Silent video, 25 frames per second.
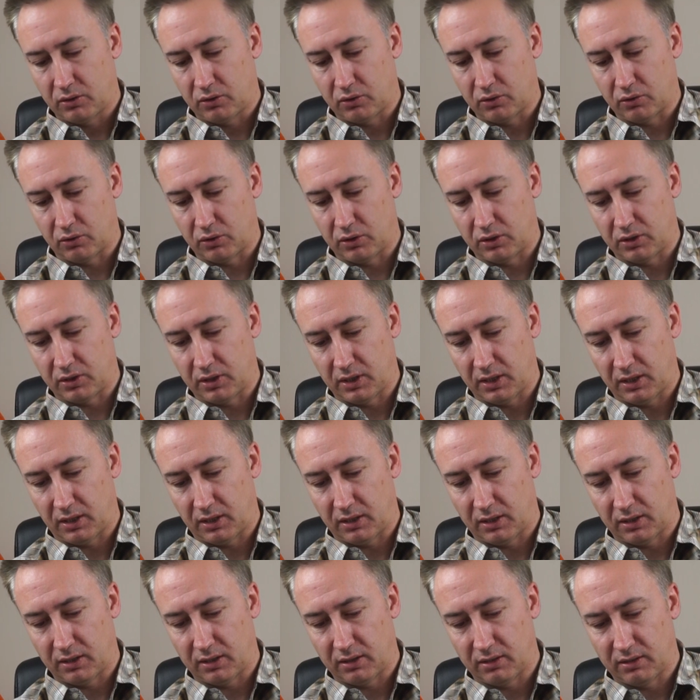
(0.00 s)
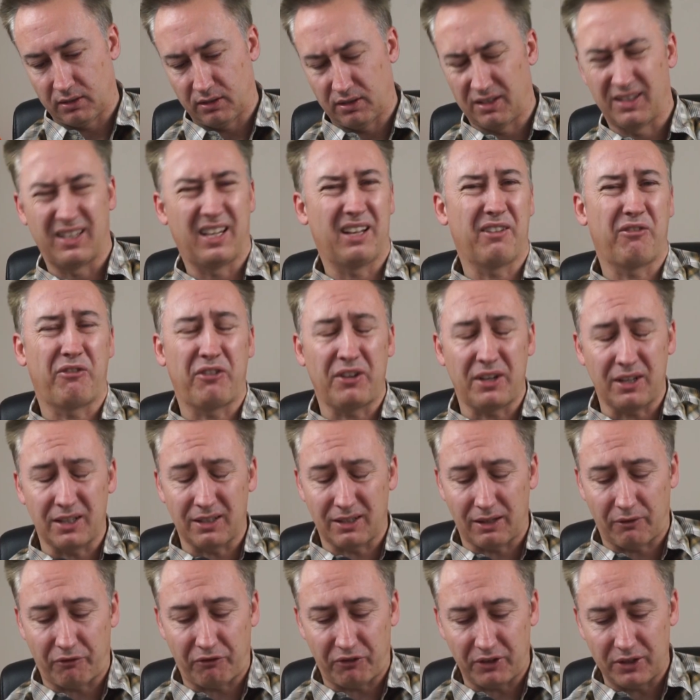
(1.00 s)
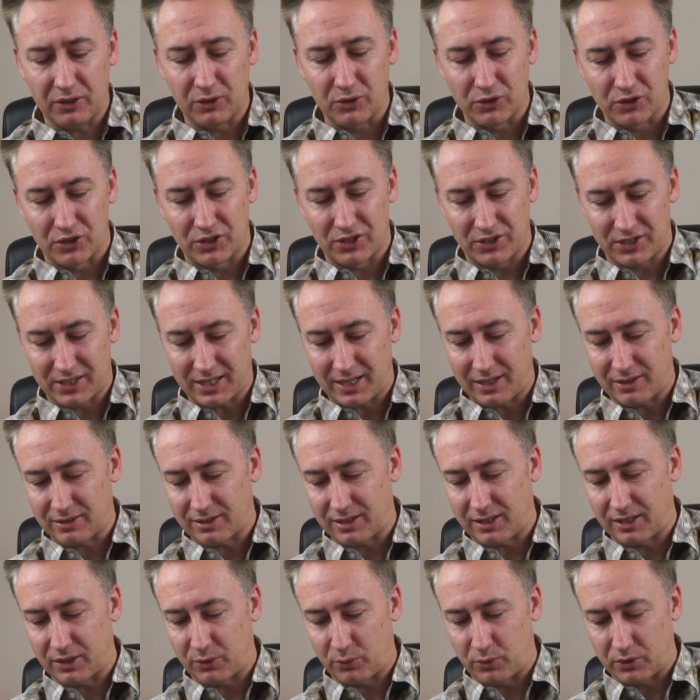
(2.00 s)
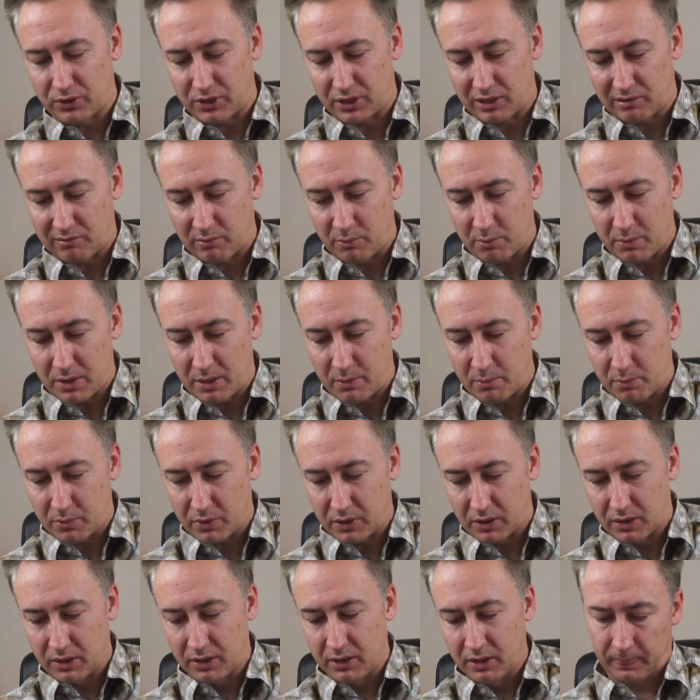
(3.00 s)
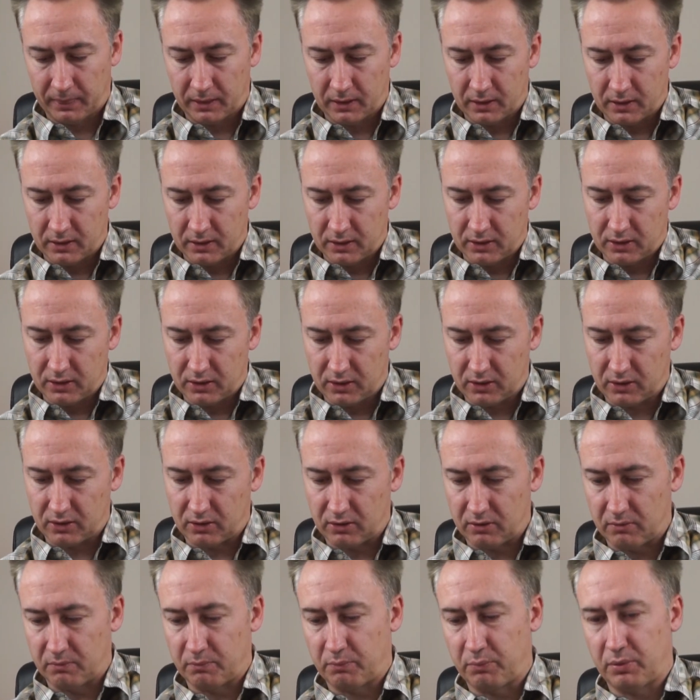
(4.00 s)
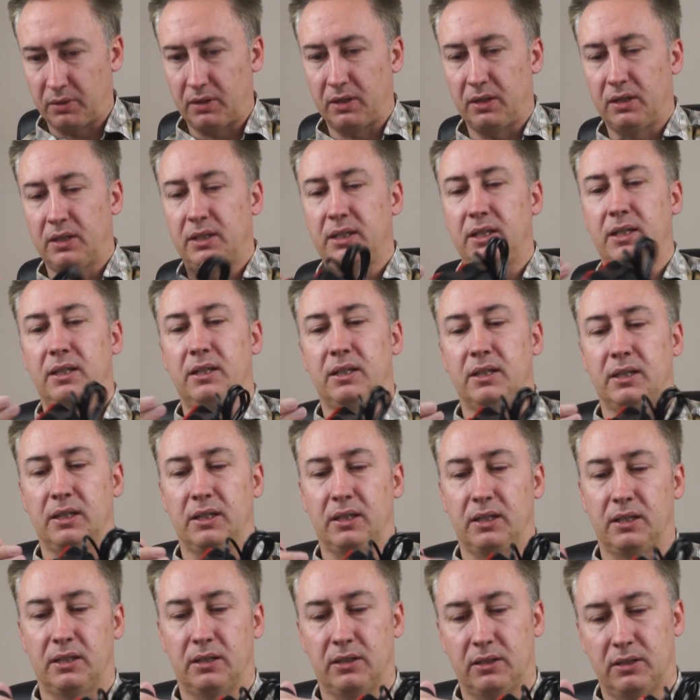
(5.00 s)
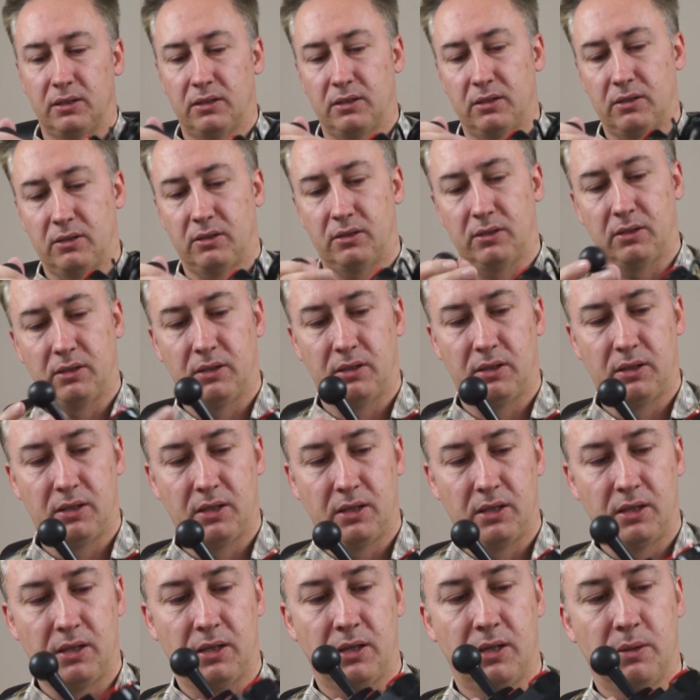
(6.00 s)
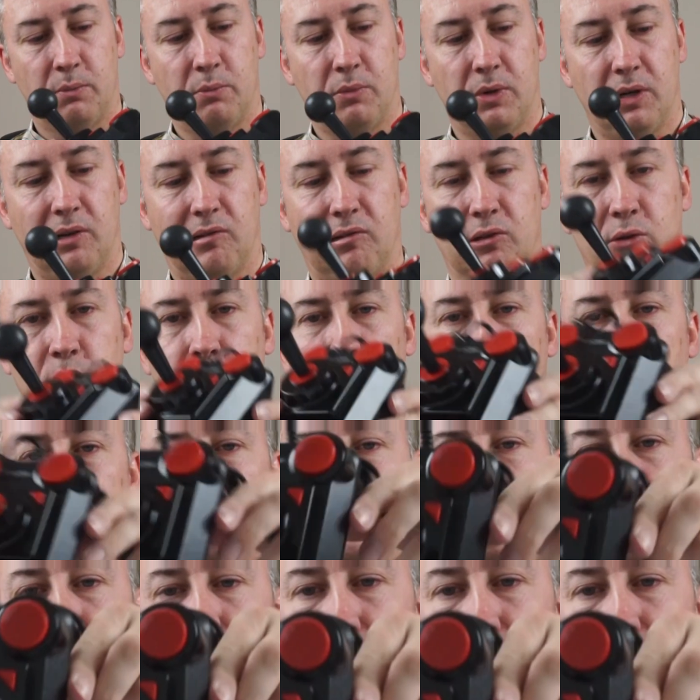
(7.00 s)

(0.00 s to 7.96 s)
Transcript: joystick. It feels and sounds like the ones I remember. Completely micro switch